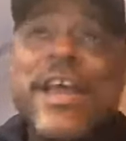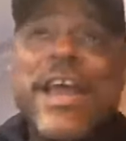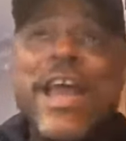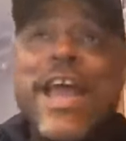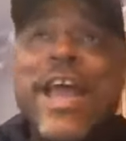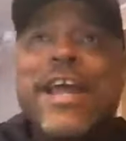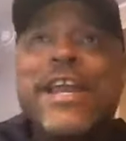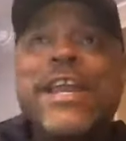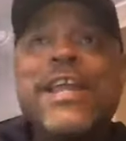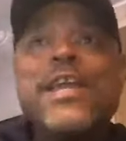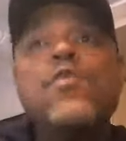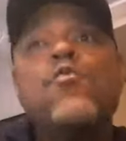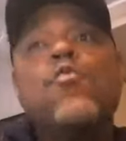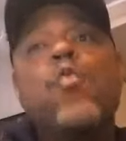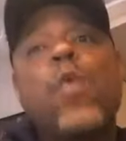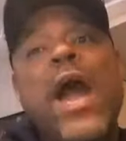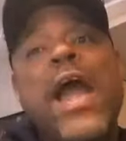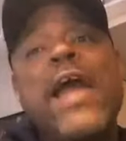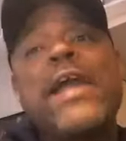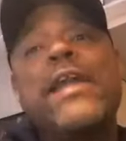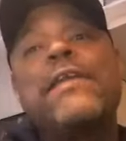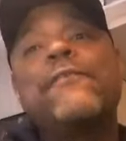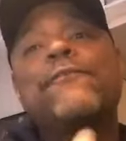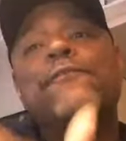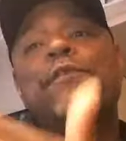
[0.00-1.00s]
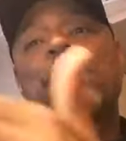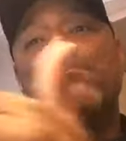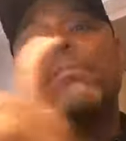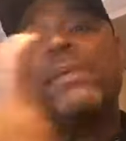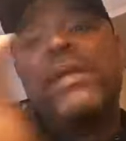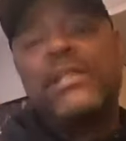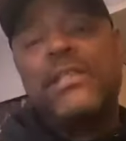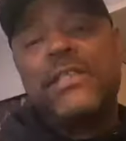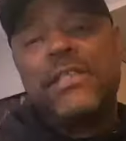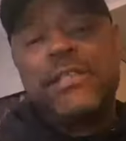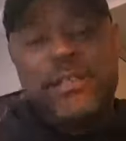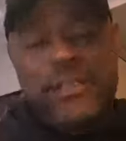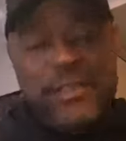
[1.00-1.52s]
And he waited for me
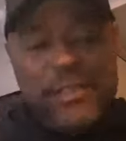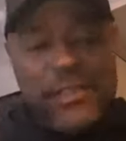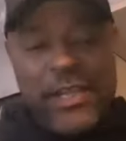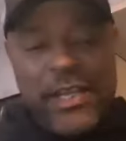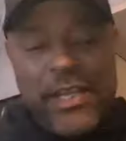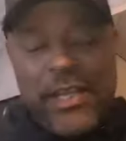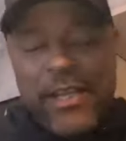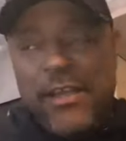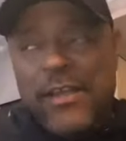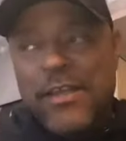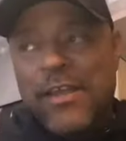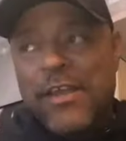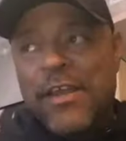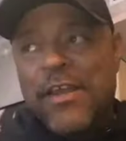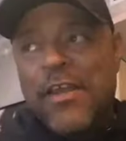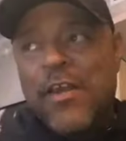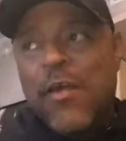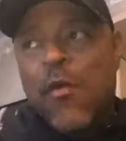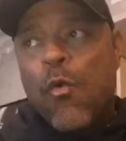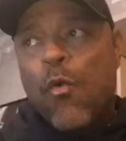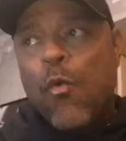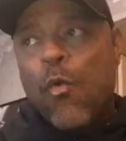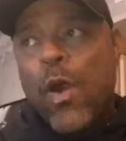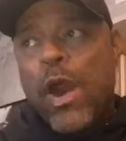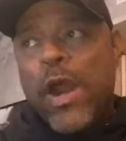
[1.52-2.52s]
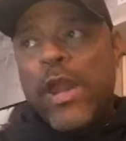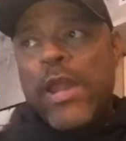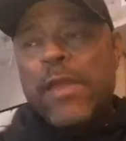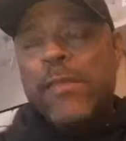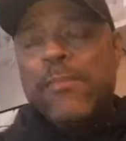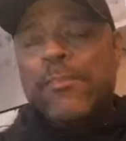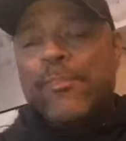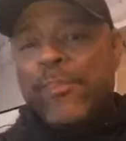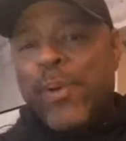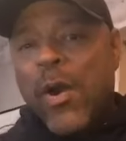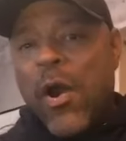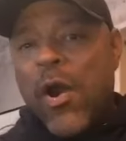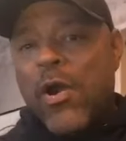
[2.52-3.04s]
to see where he
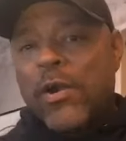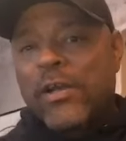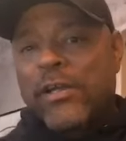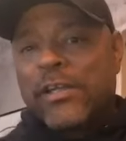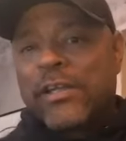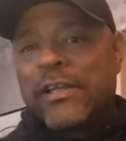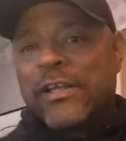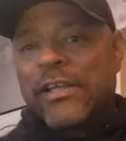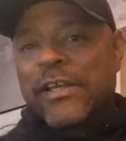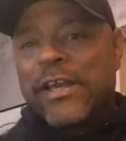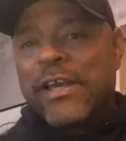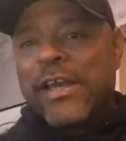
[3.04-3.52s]
parked.